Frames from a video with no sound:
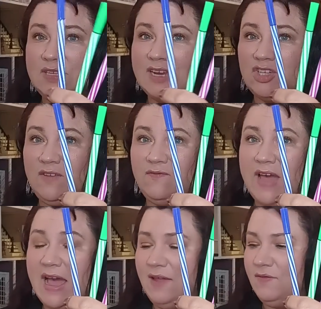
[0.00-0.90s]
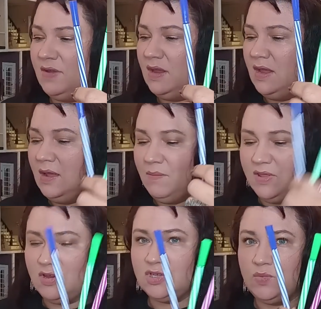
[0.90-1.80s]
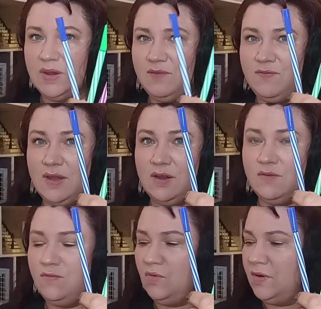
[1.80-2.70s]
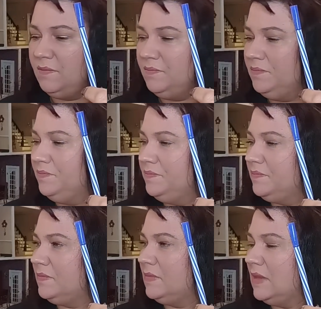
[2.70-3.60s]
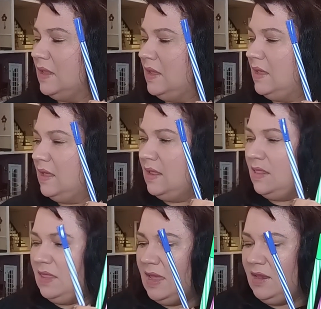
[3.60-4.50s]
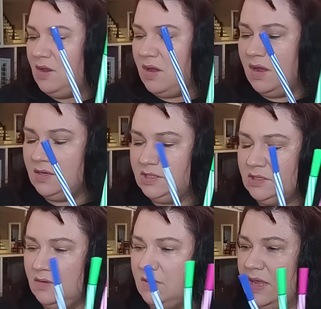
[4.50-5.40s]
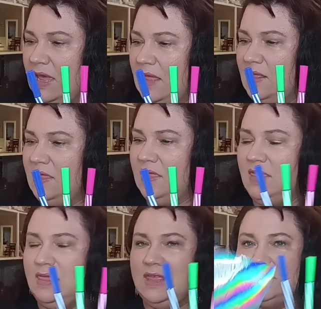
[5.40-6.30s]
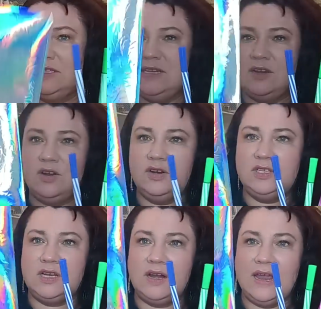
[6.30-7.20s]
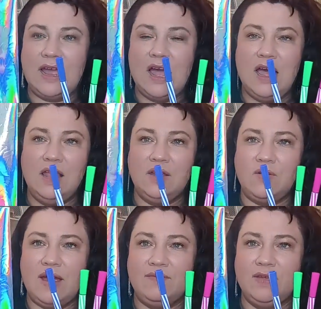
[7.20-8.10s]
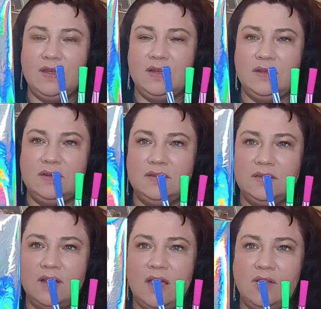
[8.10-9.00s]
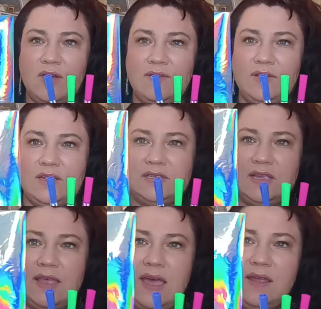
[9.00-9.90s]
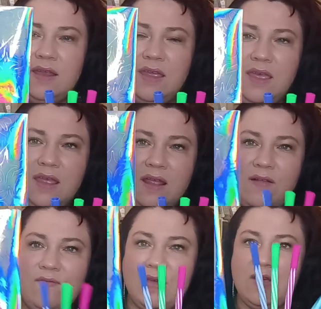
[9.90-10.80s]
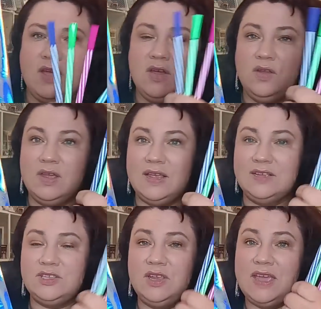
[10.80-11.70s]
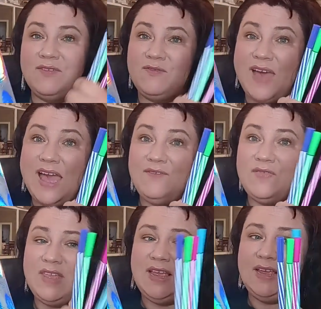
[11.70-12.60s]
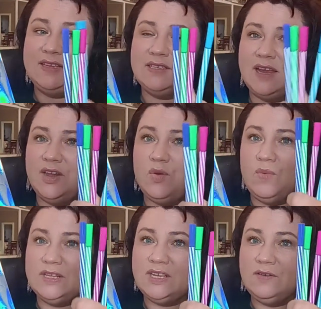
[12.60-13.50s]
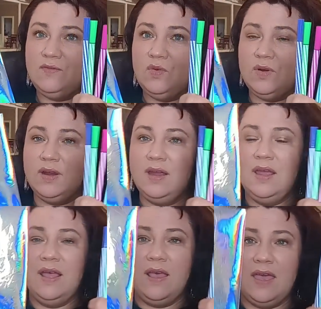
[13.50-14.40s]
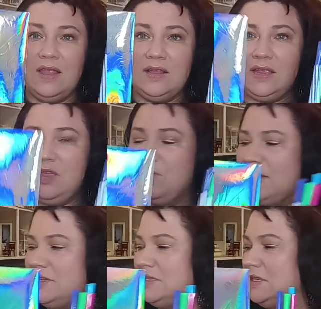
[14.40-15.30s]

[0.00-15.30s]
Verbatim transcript: it's actually five, but there's one that fell on the floor. Then you also get the stickers that are like holographic. Holographic, you see that? Very cool looking. So you get five of these. I know one's on the floor. You got the